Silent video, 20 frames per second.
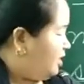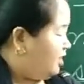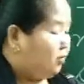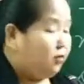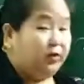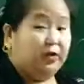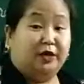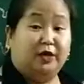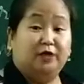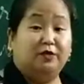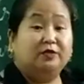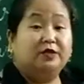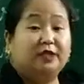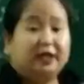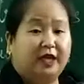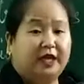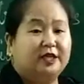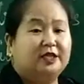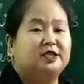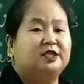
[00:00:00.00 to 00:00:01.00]
We use
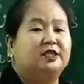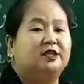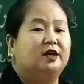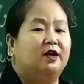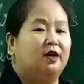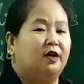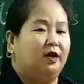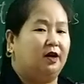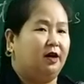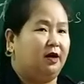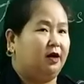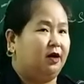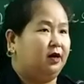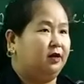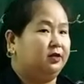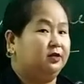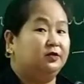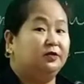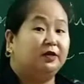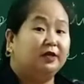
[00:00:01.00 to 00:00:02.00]
it's
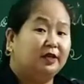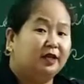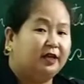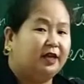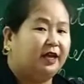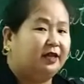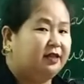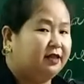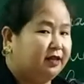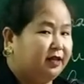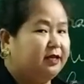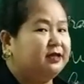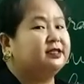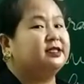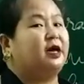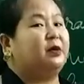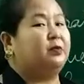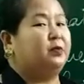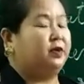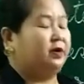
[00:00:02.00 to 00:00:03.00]
to indicate things
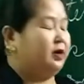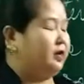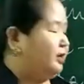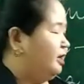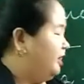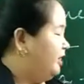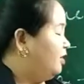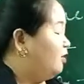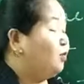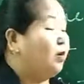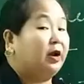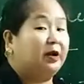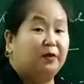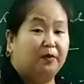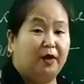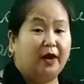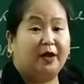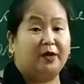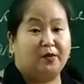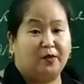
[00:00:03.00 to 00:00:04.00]
separately one
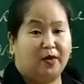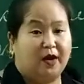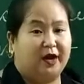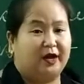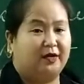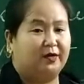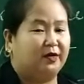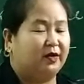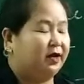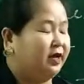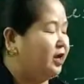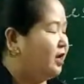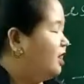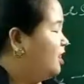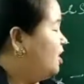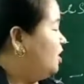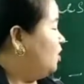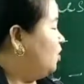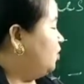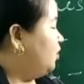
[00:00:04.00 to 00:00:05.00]
by one. Okay,
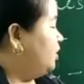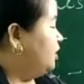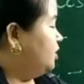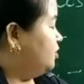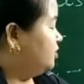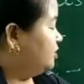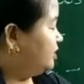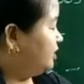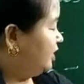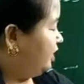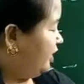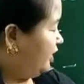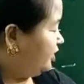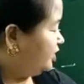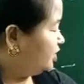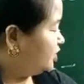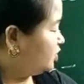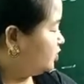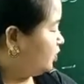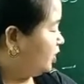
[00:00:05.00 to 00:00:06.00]
we use
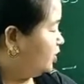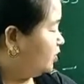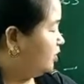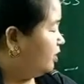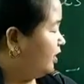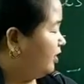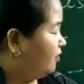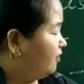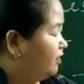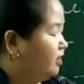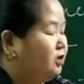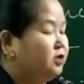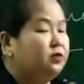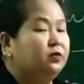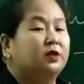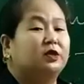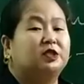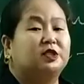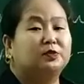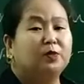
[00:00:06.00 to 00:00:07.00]
each when we refer
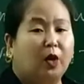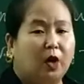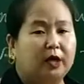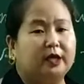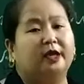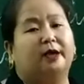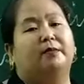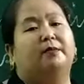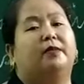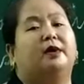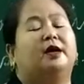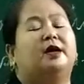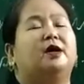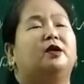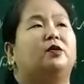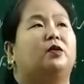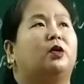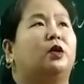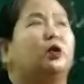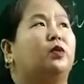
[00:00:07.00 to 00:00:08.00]
to a small
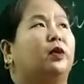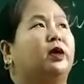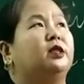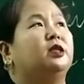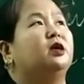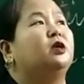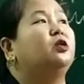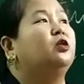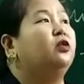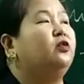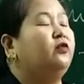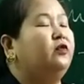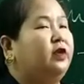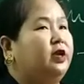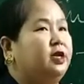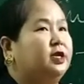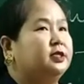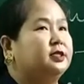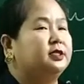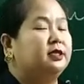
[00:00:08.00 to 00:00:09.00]
number or when the group
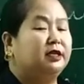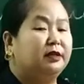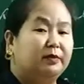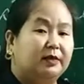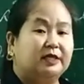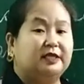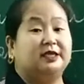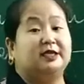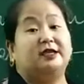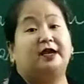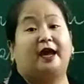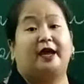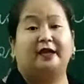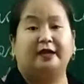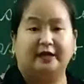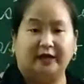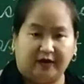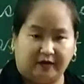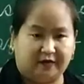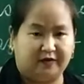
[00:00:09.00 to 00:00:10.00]
is limited
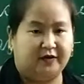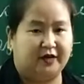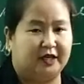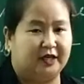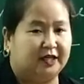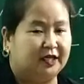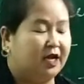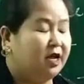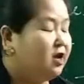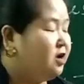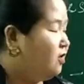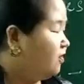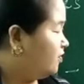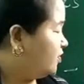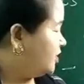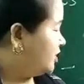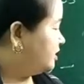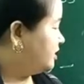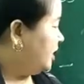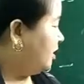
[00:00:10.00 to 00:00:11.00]
and definite.
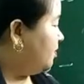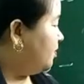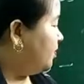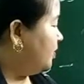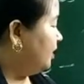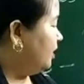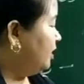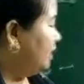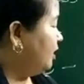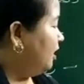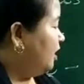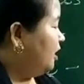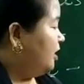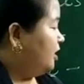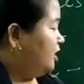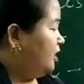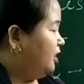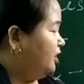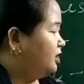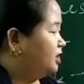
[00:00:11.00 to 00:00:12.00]
For example,
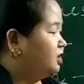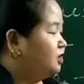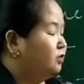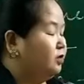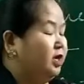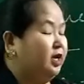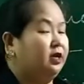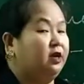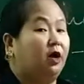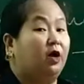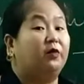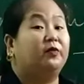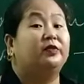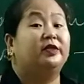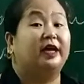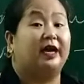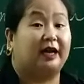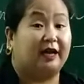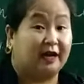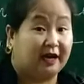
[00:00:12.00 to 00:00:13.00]
each student of
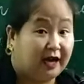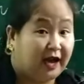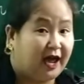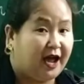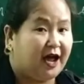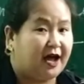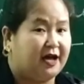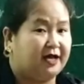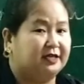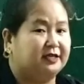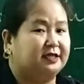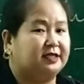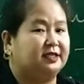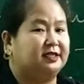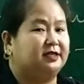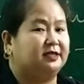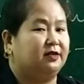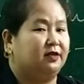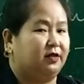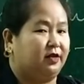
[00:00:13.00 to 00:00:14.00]
the
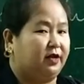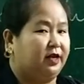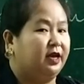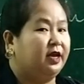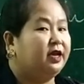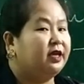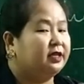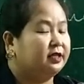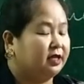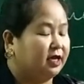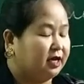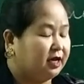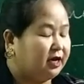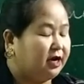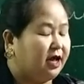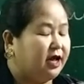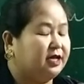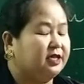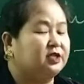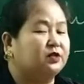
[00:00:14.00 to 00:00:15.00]
class, okay, the
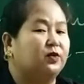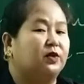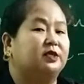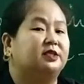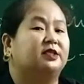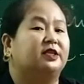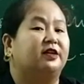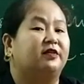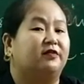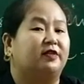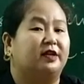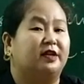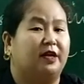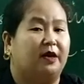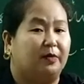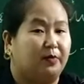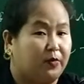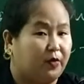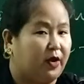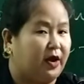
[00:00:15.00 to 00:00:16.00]
class was given a
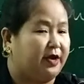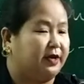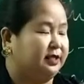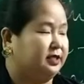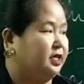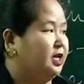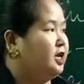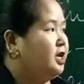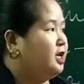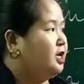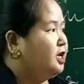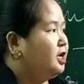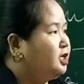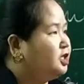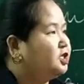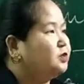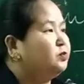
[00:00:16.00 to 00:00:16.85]
prize. Each